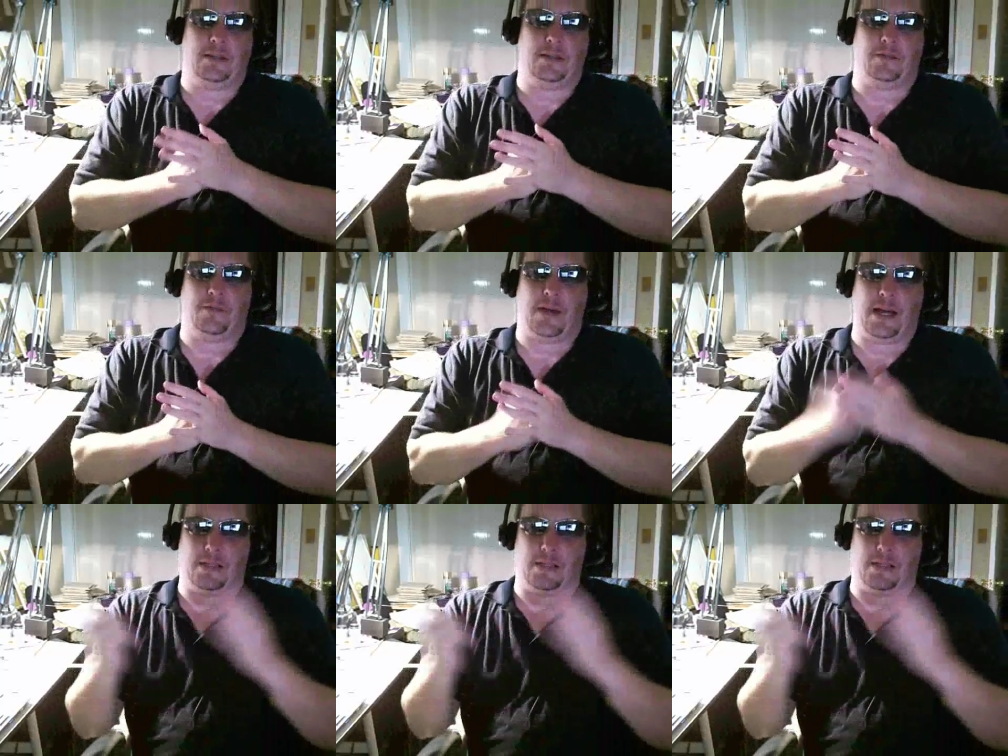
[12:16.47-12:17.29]

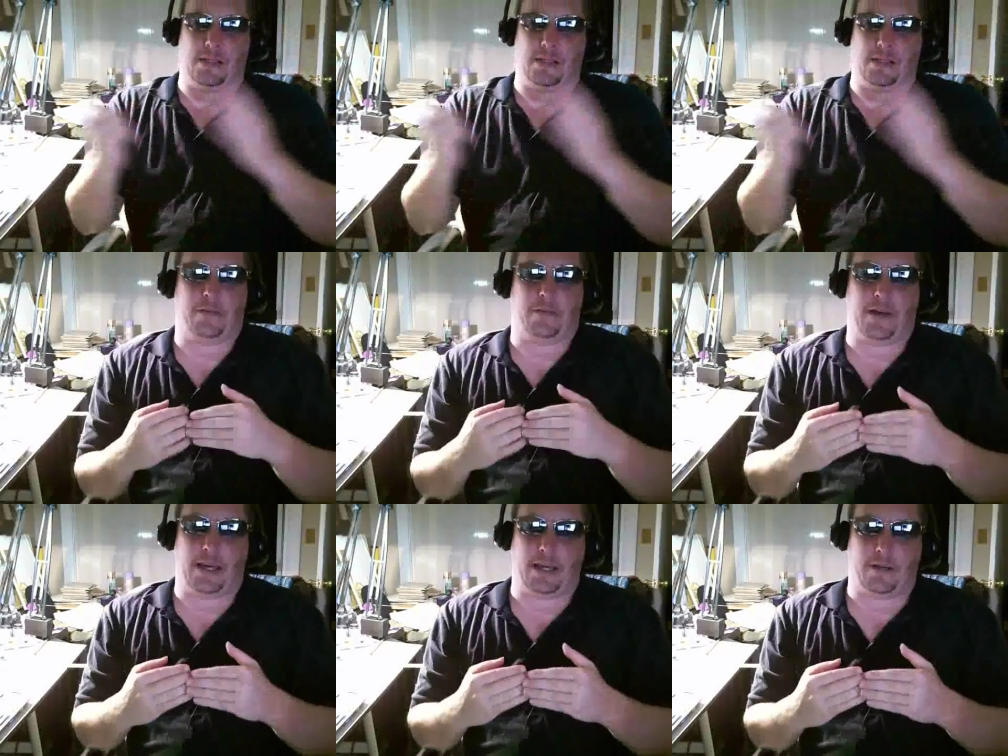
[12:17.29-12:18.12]
files they
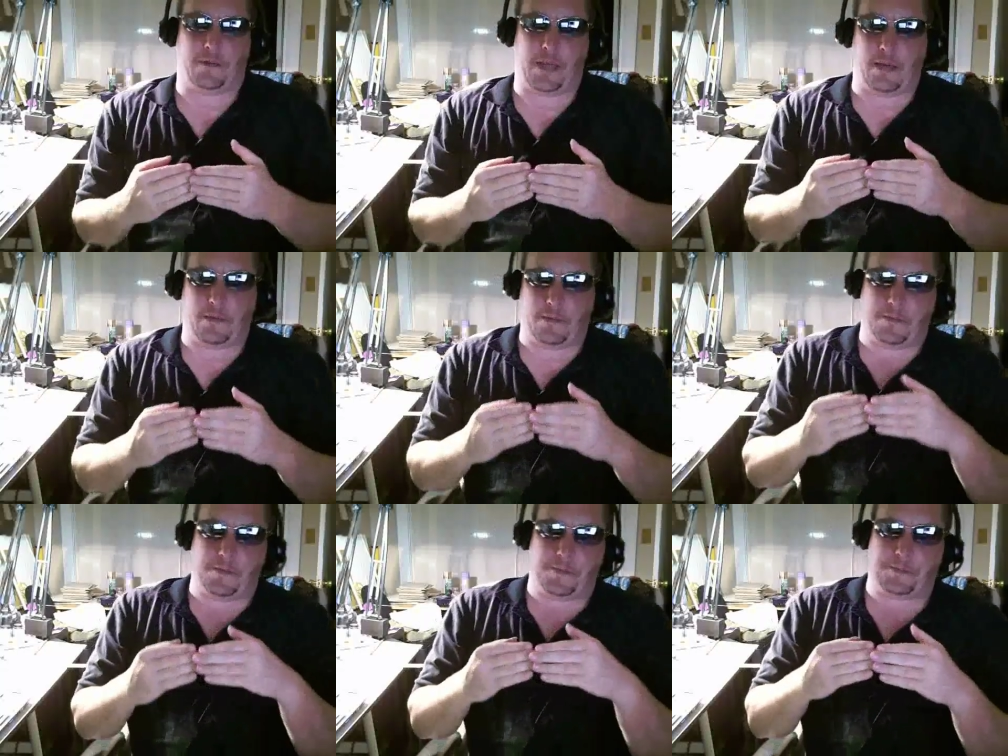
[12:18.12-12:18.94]
modify. If they
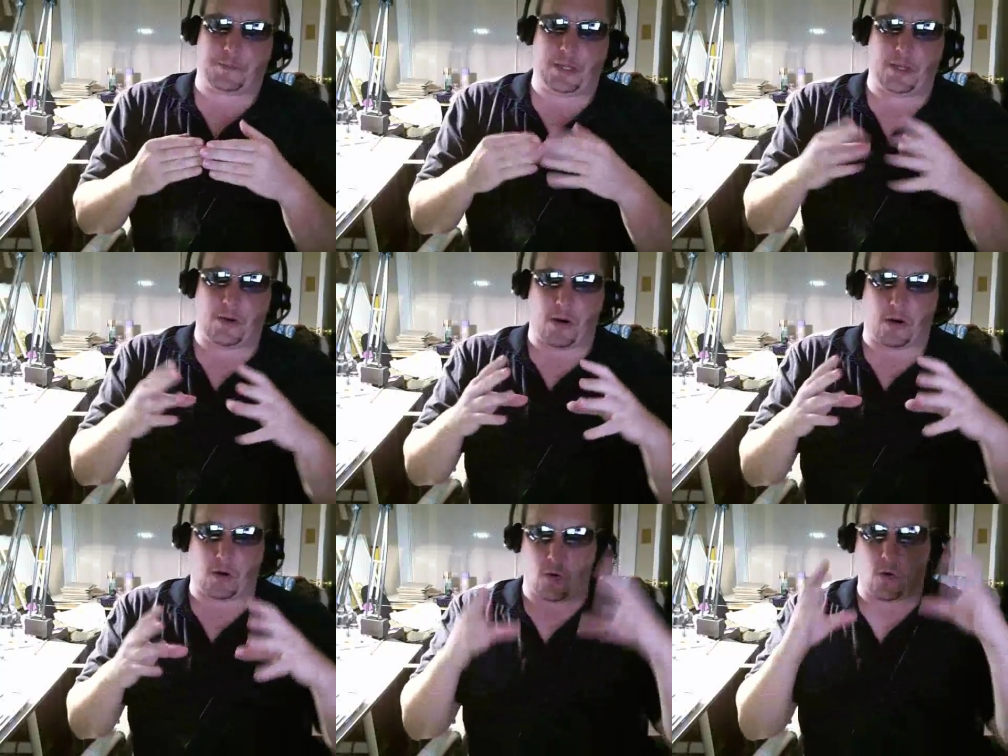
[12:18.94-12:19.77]
there
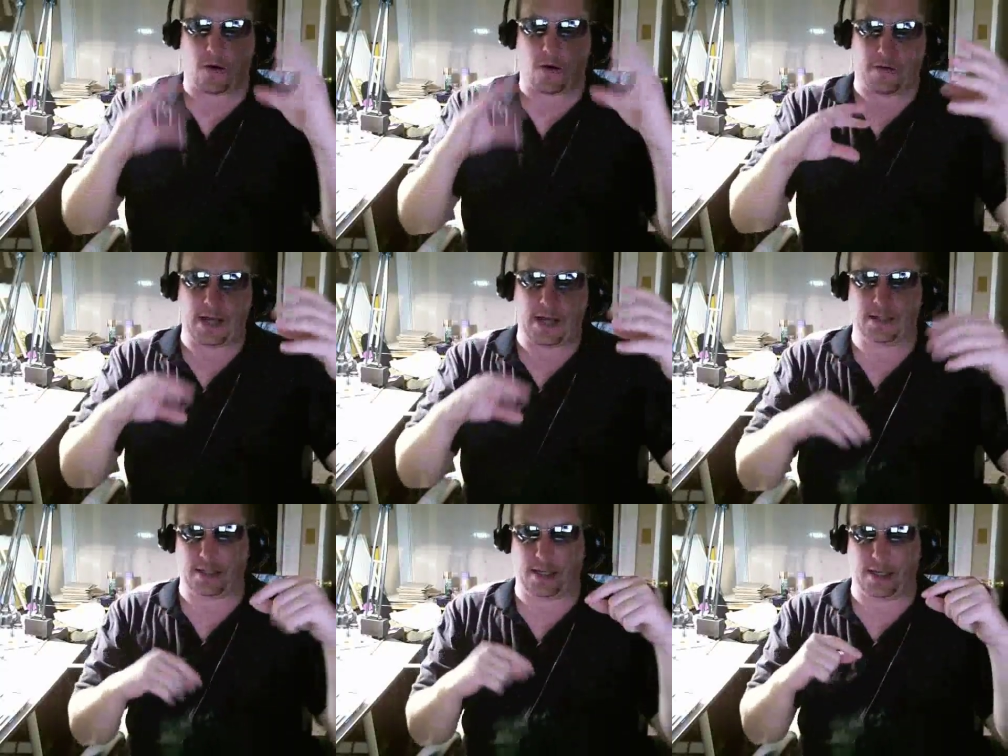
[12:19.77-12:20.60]
are core
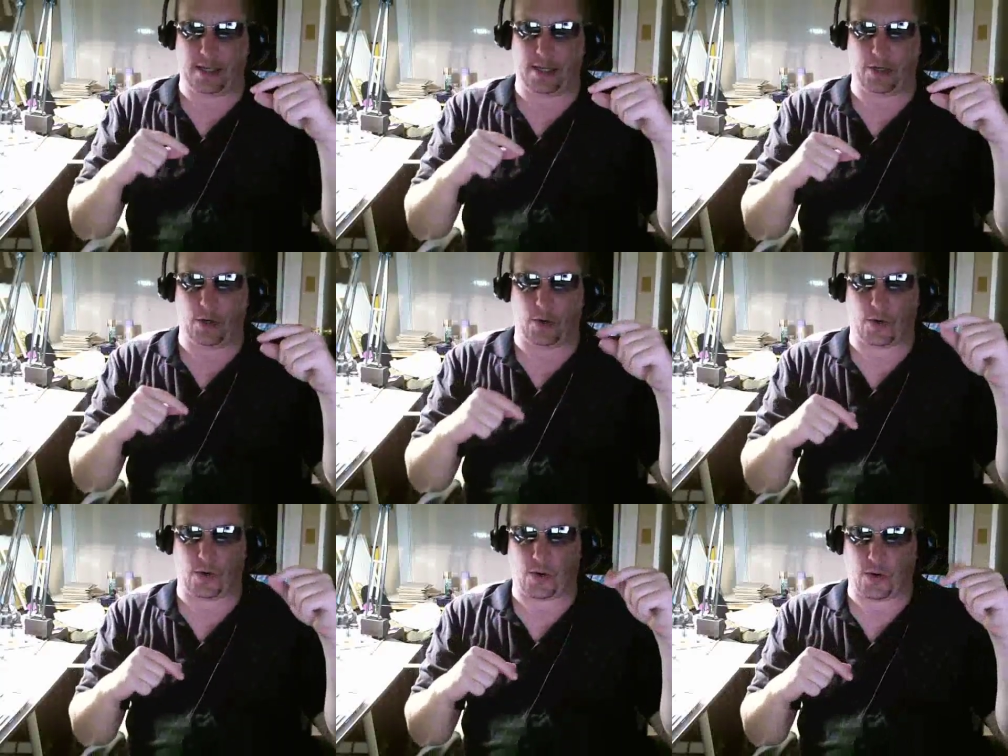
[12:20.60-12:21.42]
files in
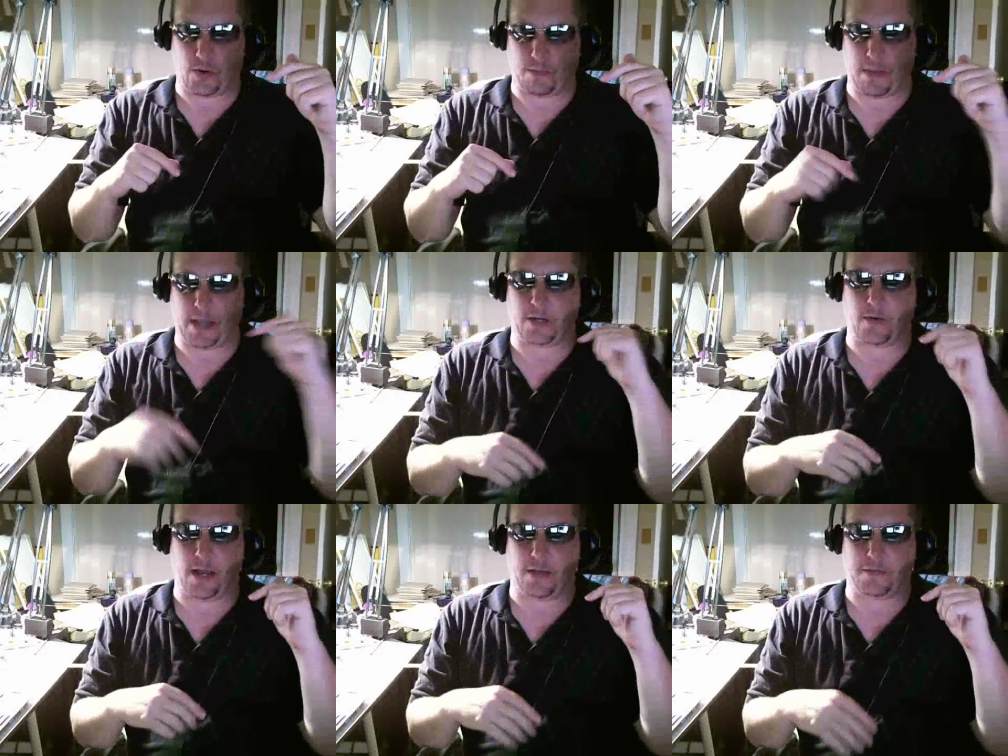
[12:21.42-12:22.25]
your
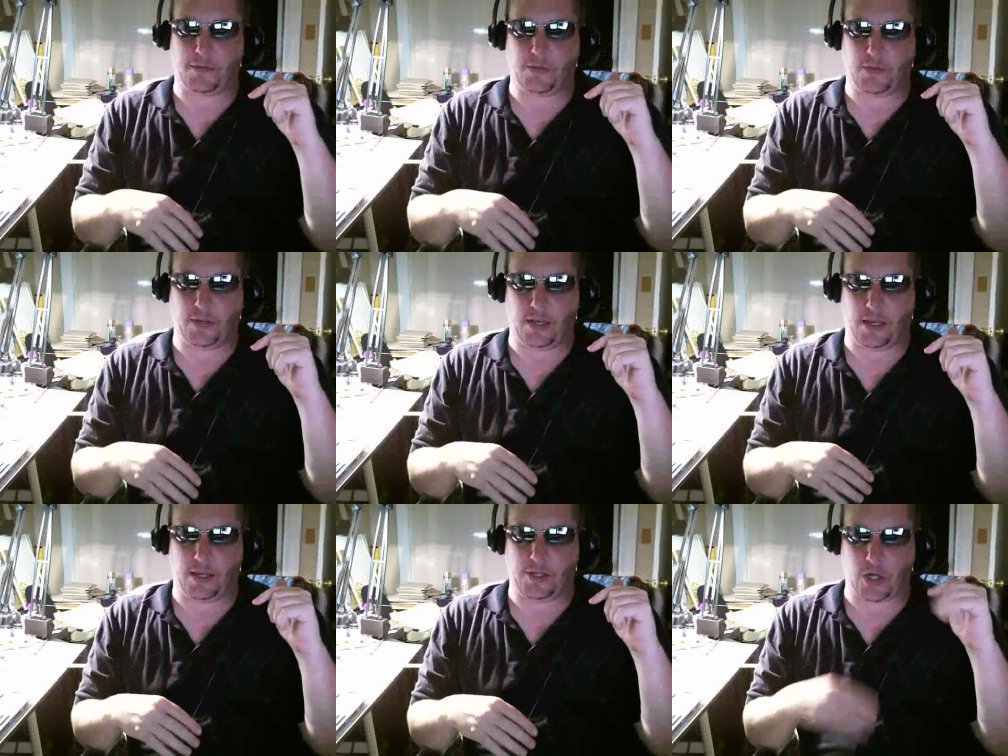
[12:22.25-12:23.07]
Minecraft
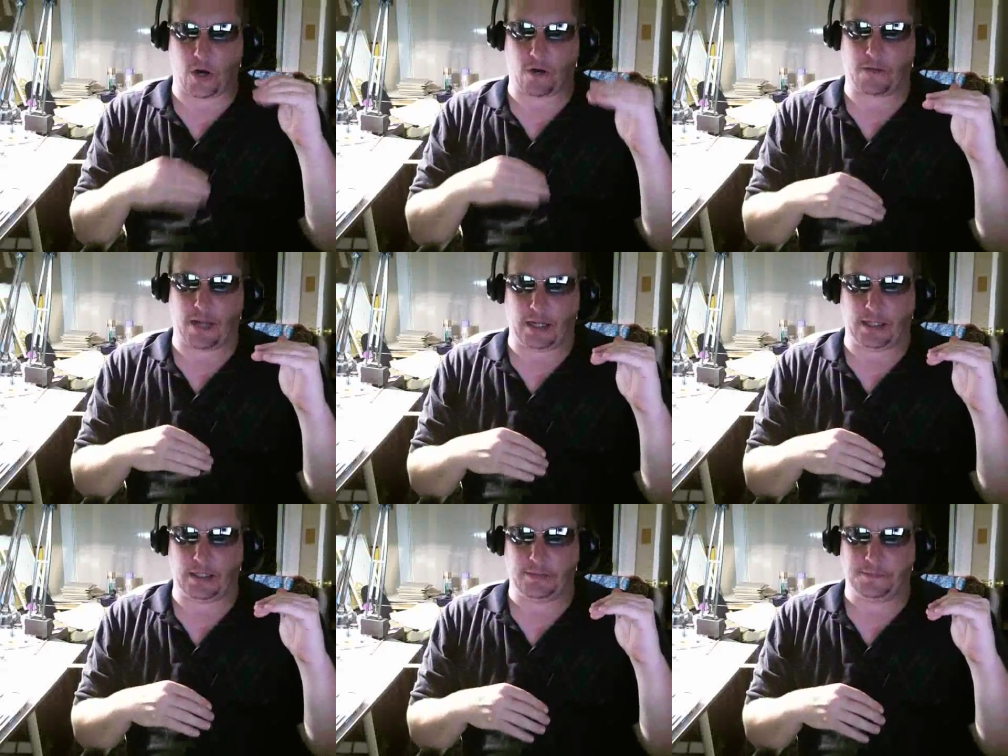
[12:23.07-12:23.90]
uh, jar
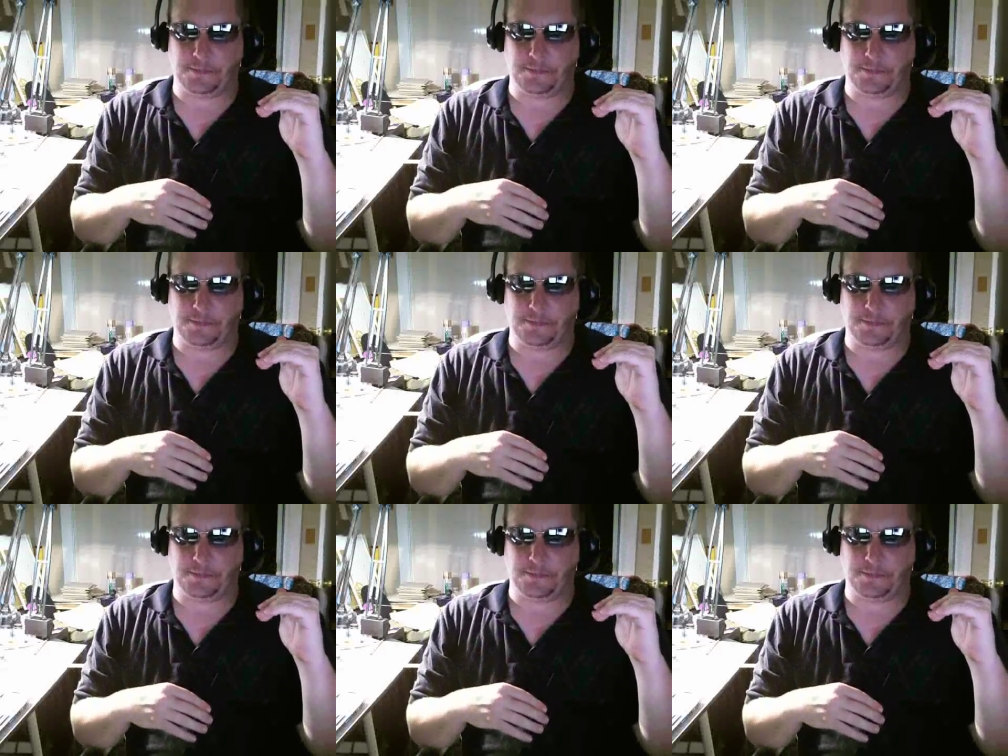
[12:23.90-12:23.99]
file